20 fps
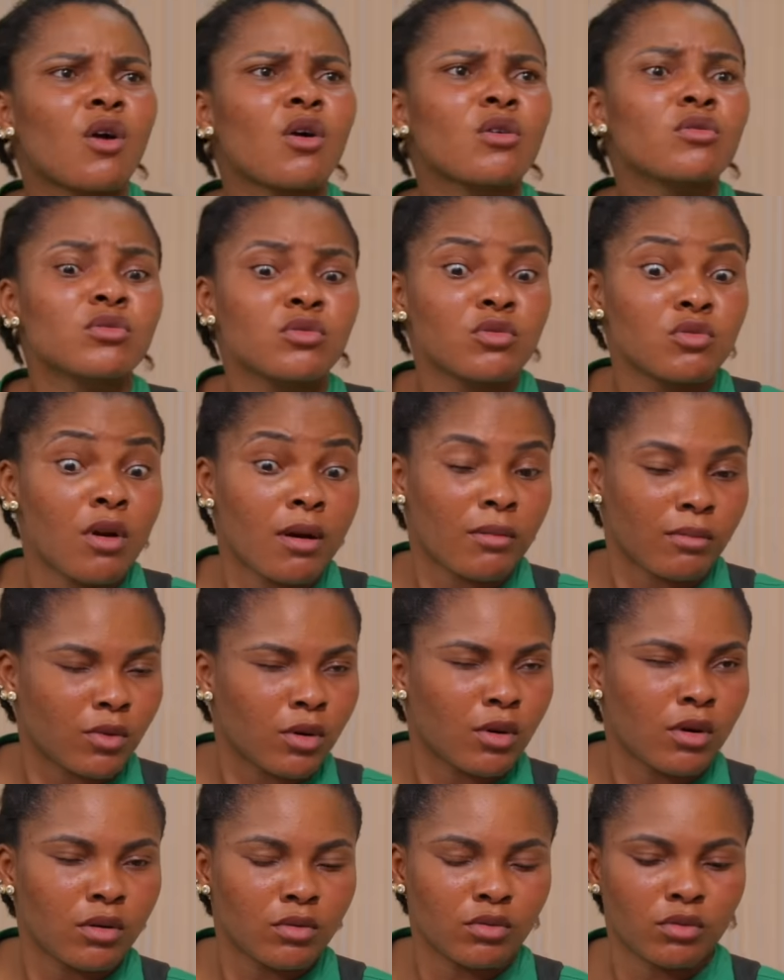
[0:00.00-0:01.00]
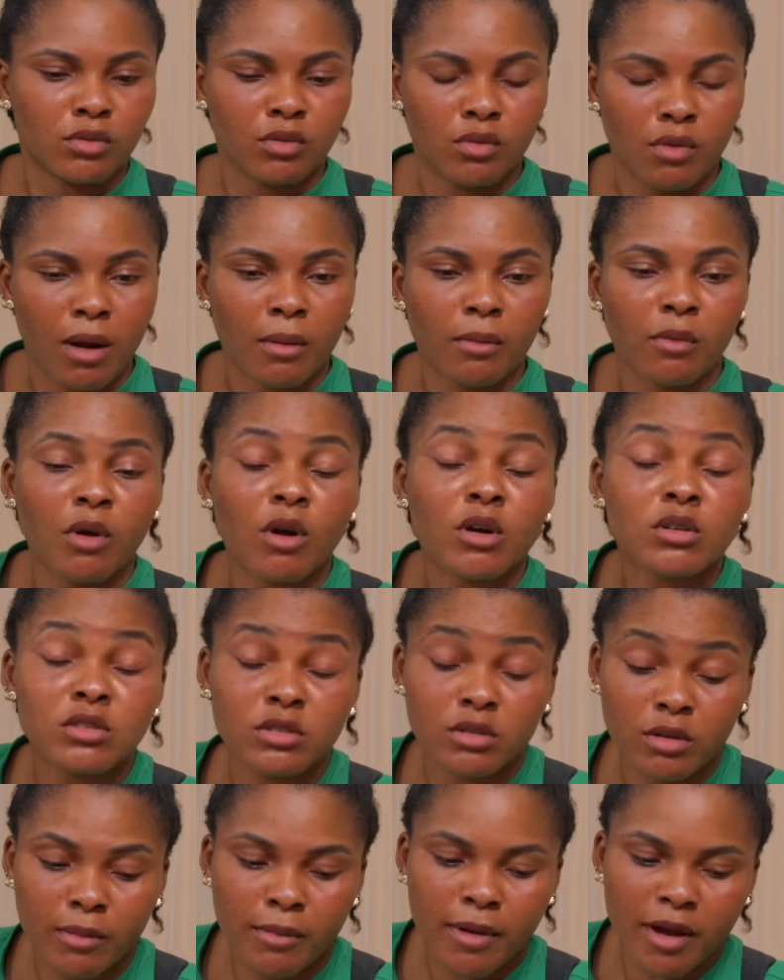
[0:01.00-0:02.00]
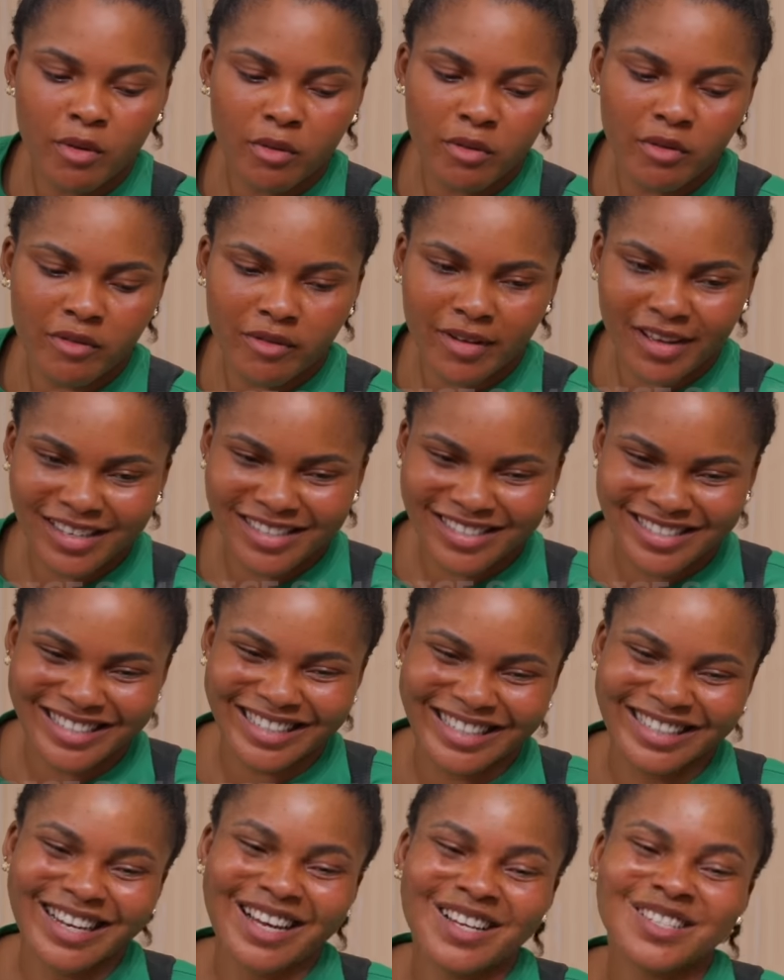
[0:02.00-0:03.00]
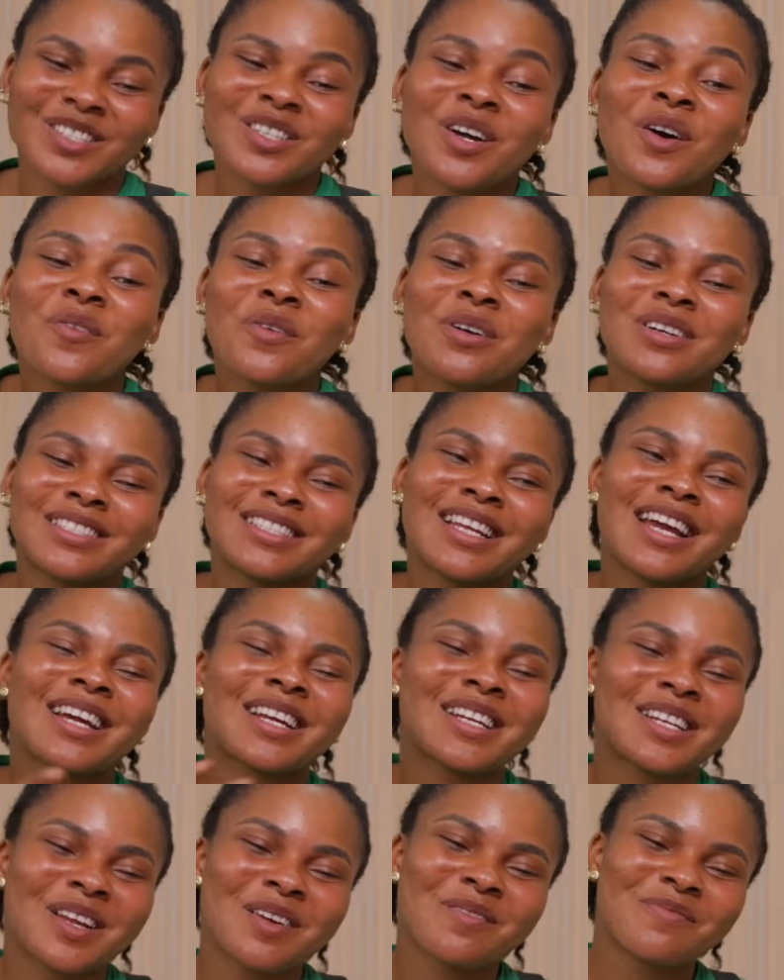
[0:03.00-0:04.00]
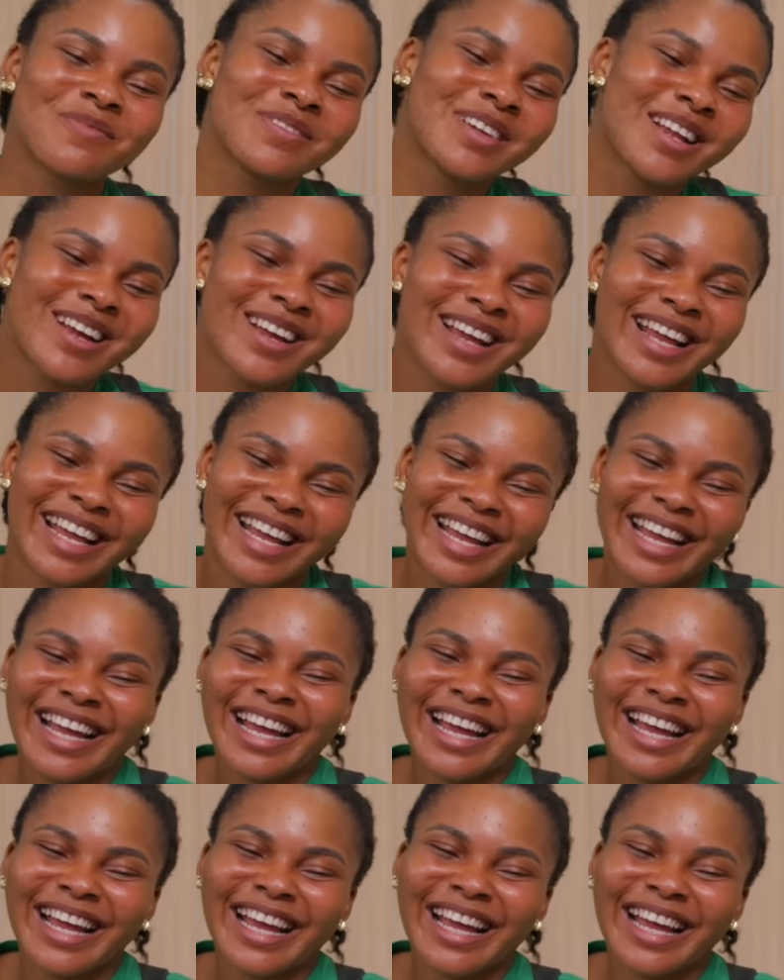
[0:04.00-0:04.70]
I can't do them. Customer, no vaccine. That's how we take the pay.